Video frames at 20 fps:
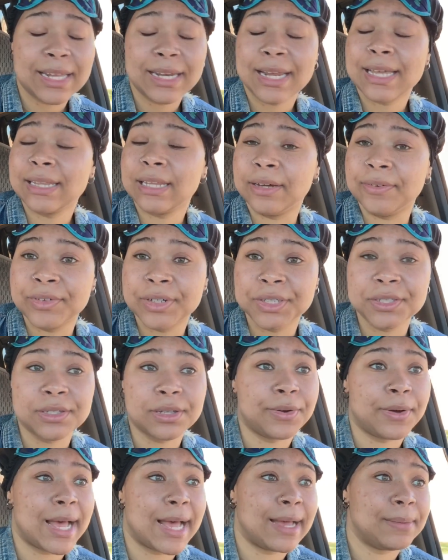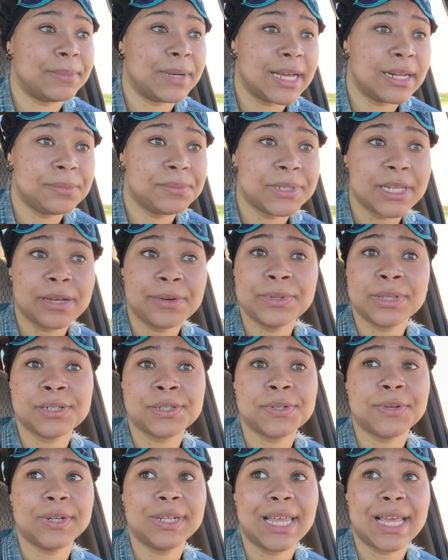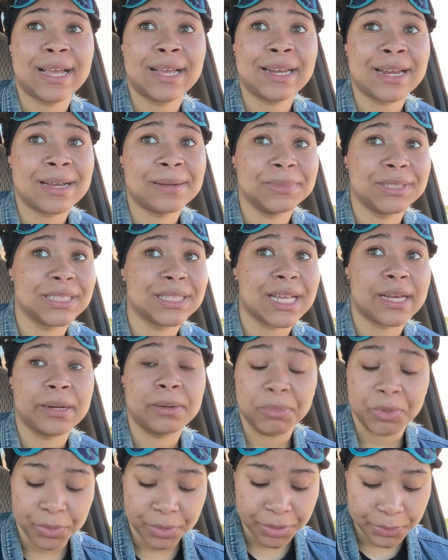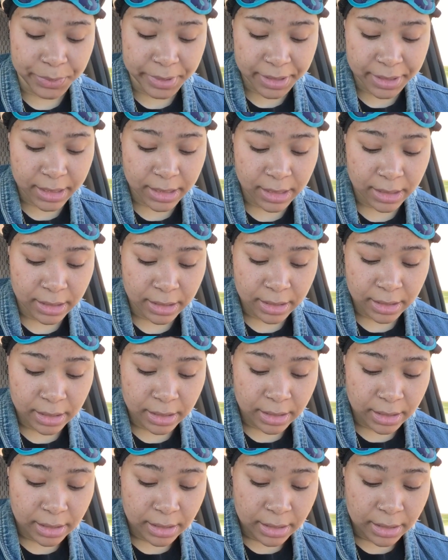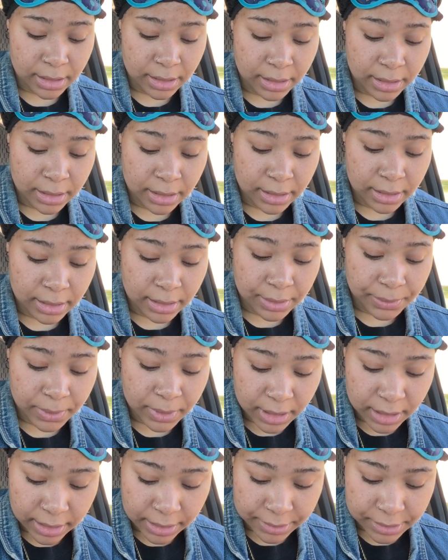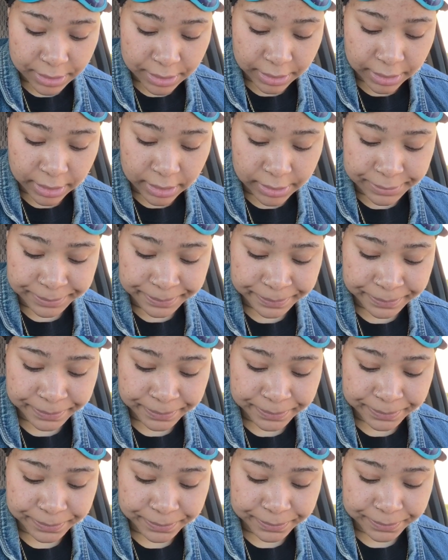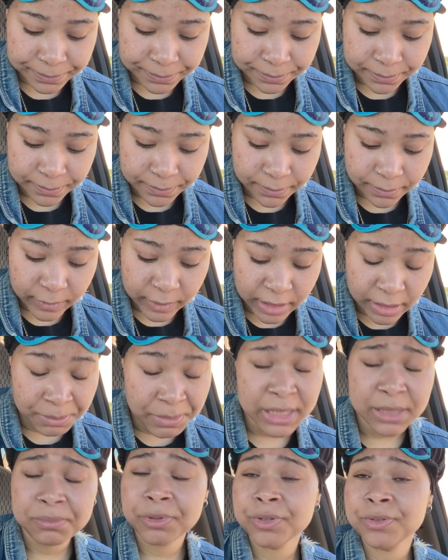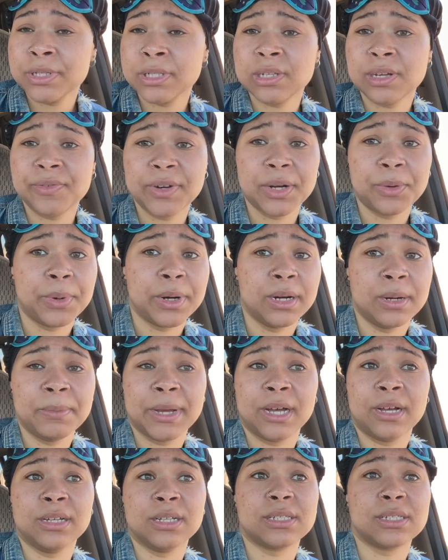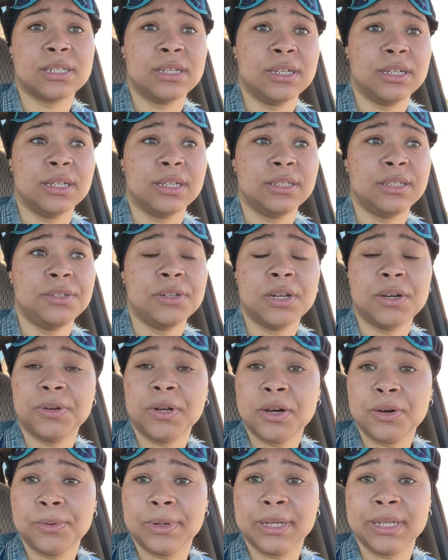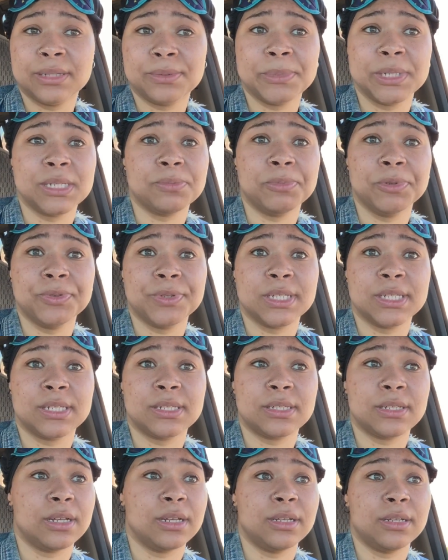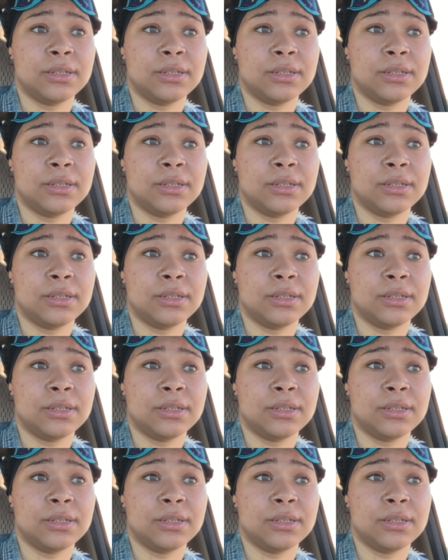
and I love her. So I'm not upset with the storyline. I'm just kind of bored with it. What else, girl? Miss Bruce is over there worrying about her son. You know, Noah is Miss Bruce's